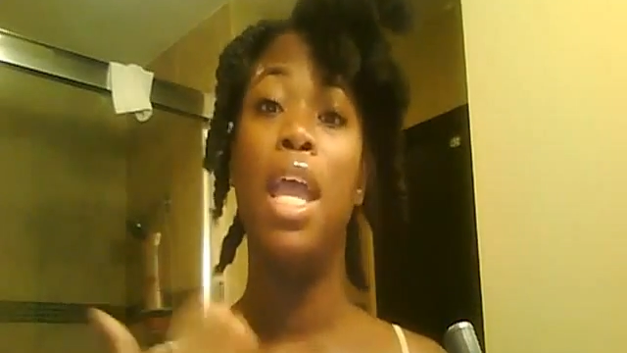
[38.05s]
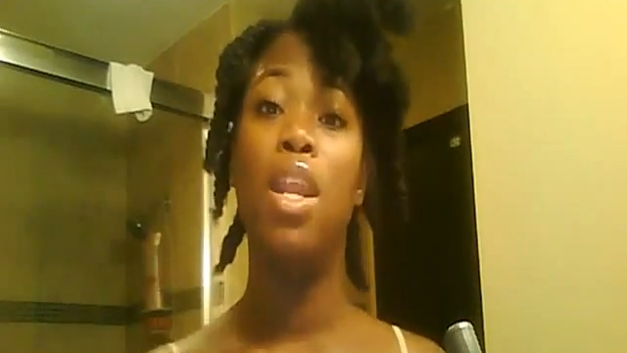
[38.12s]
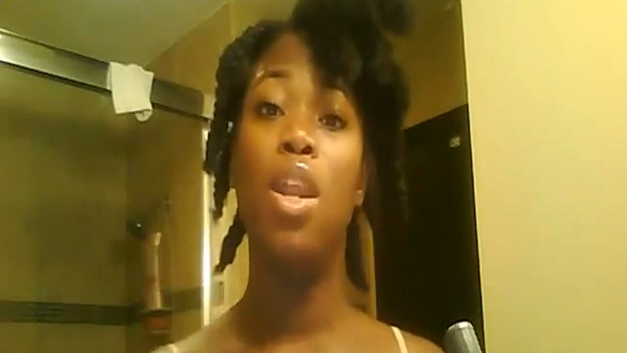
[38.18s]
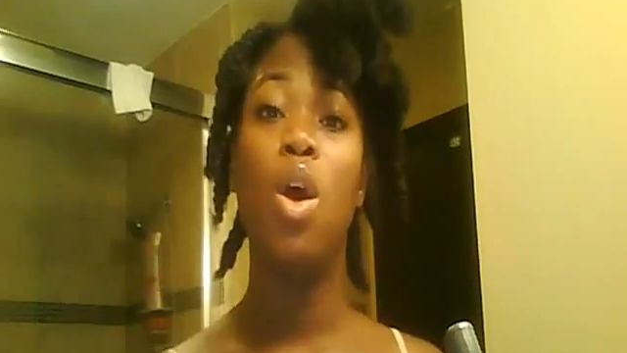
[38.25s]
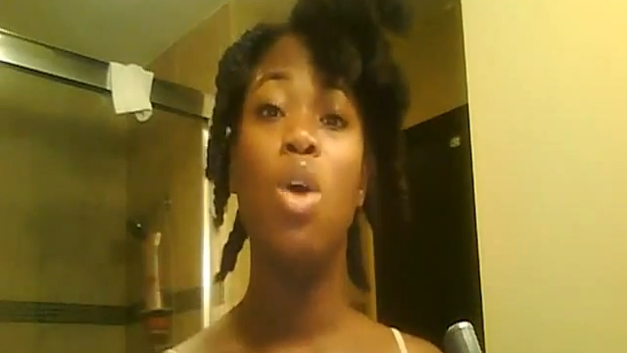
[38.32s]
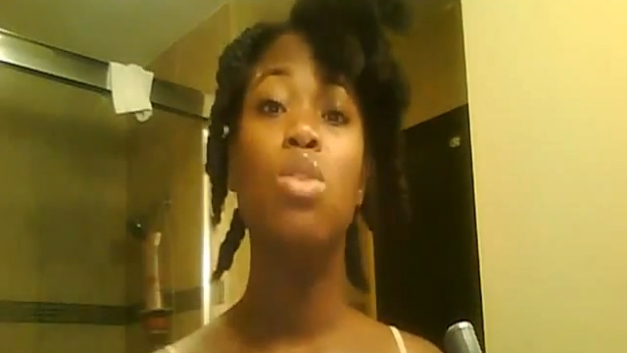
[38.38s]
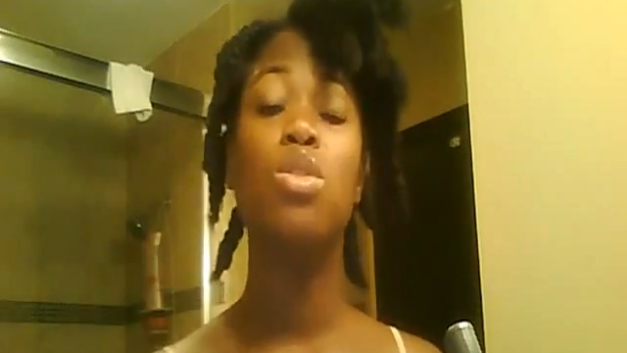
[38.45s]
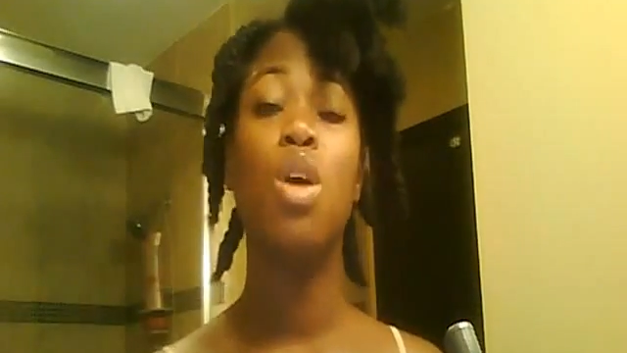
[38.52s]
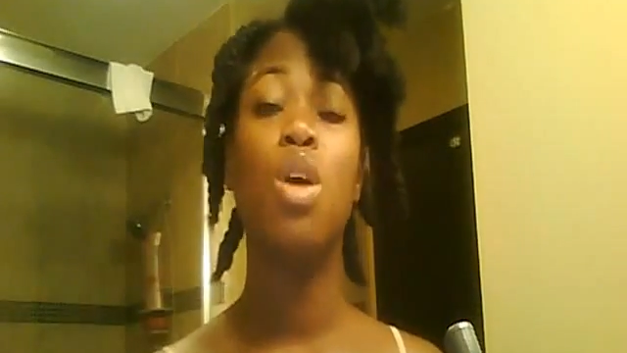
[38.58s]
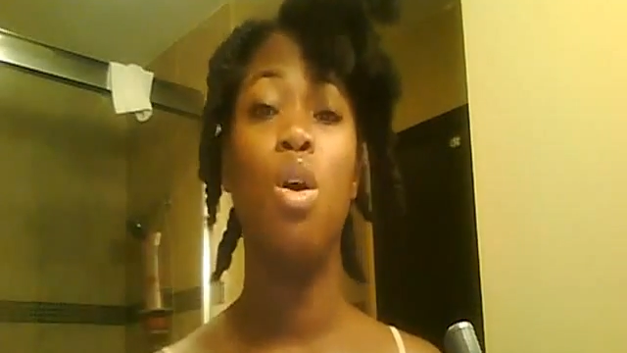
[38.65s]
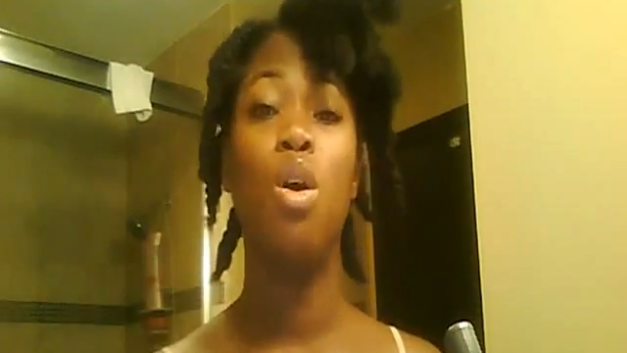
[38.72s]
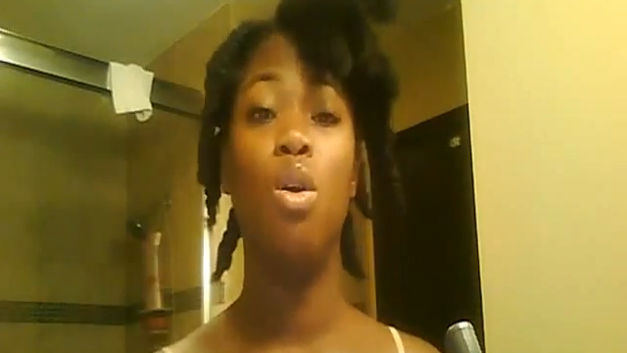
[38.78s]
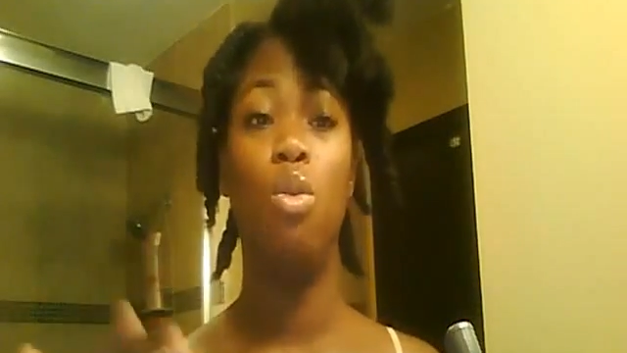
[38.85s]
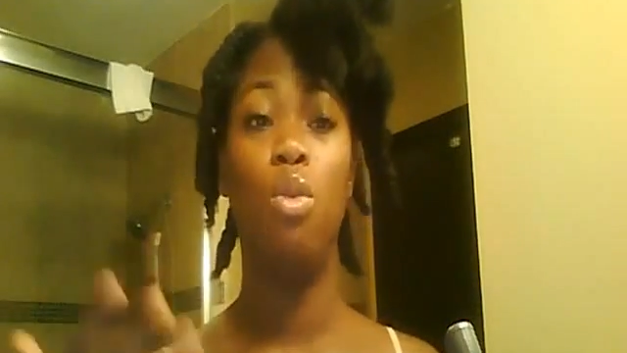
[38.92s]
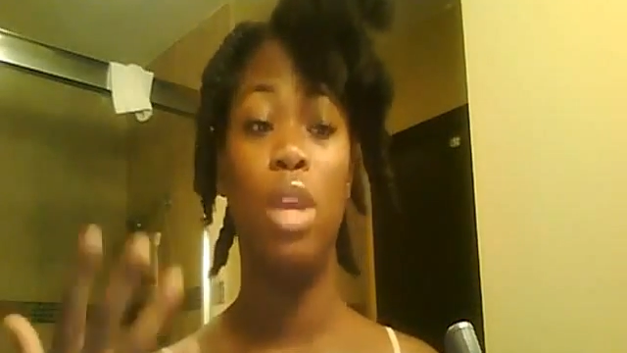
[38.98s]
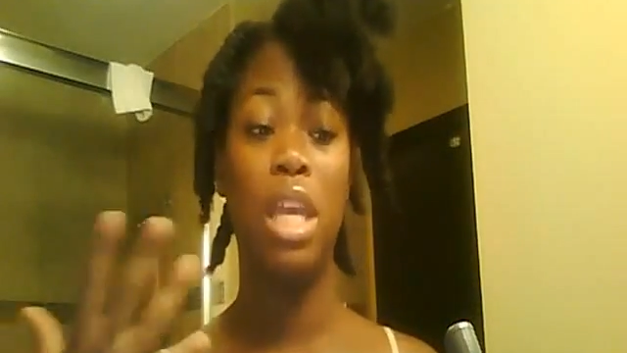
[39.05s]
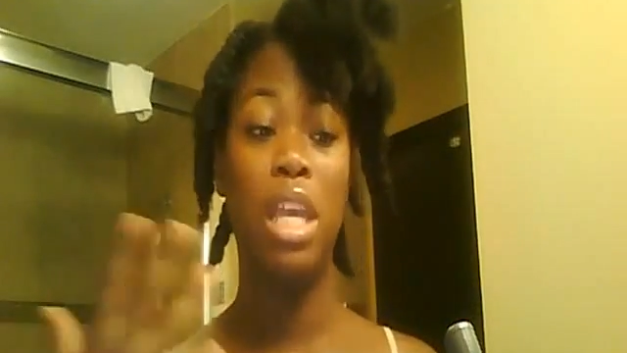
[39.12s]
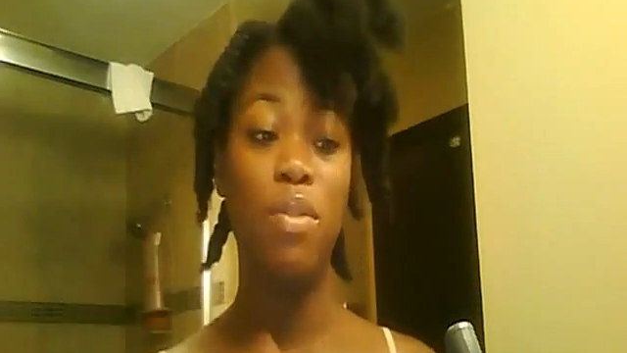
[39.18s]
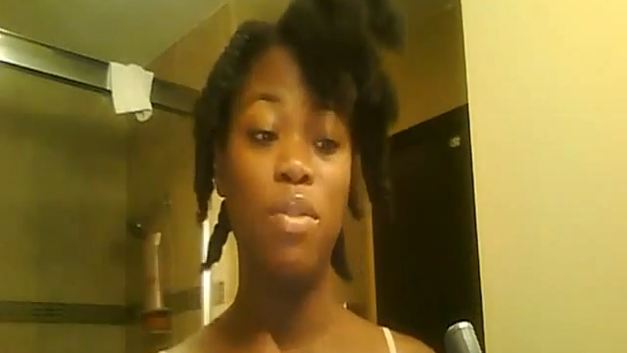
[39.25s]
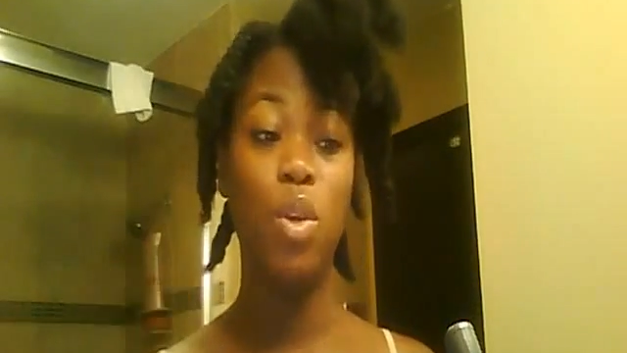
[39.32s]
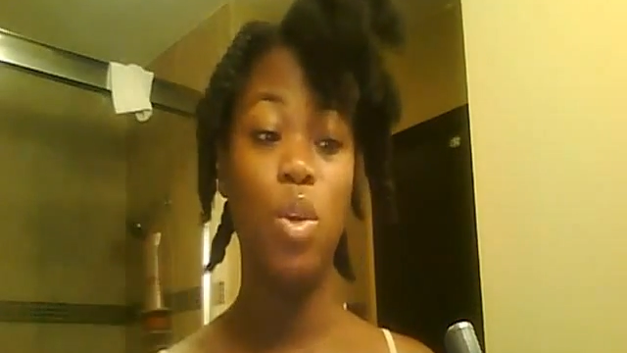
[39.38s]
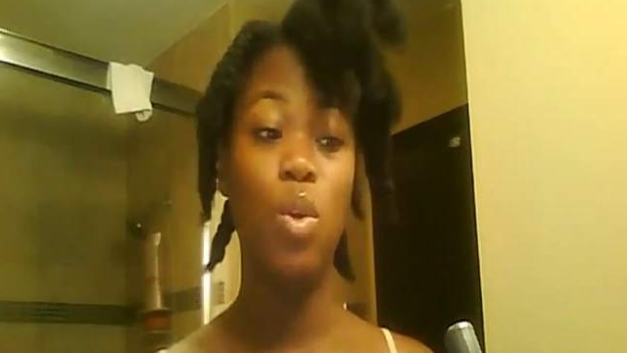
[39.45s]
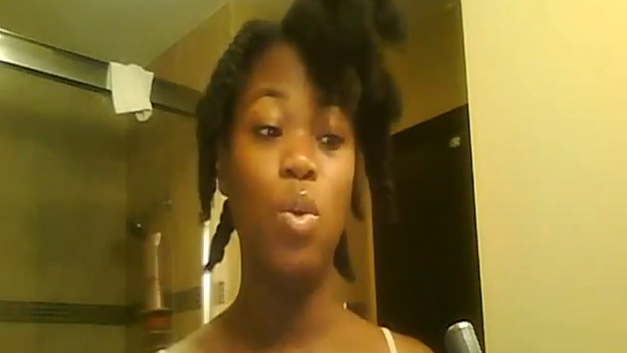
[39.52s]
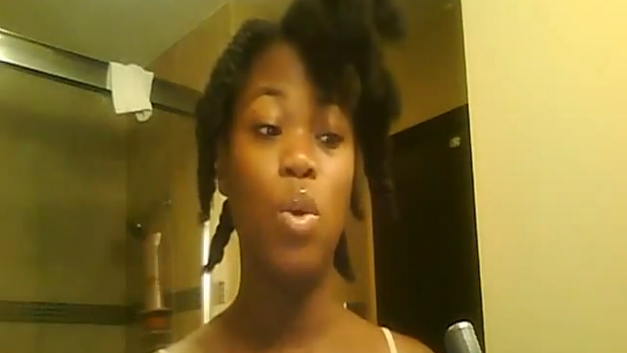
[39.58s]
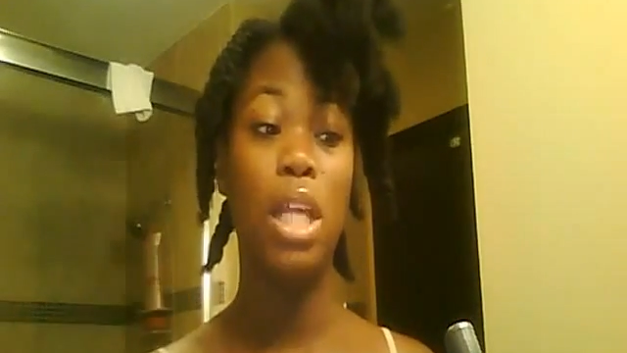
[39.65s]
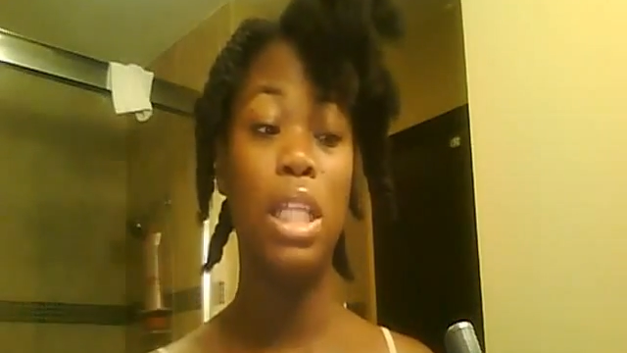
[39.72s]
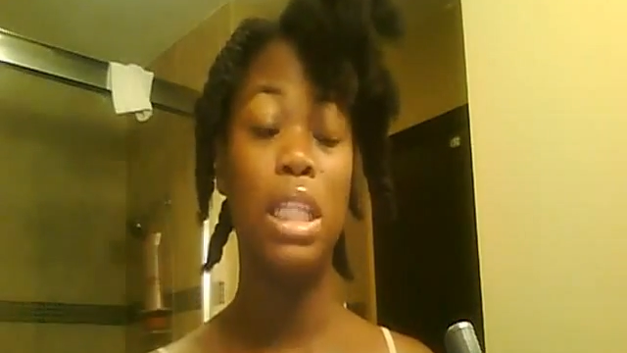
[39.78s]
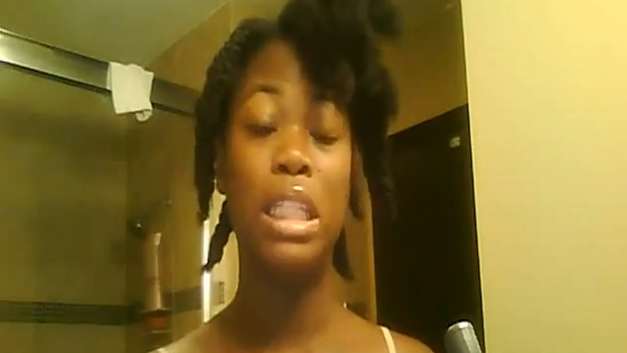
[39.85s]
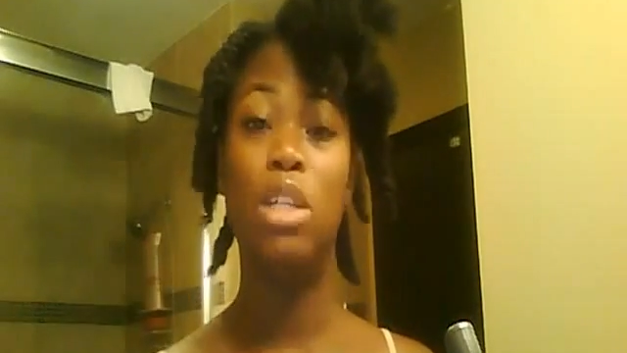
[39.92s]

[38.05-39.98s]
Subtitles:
and also give you a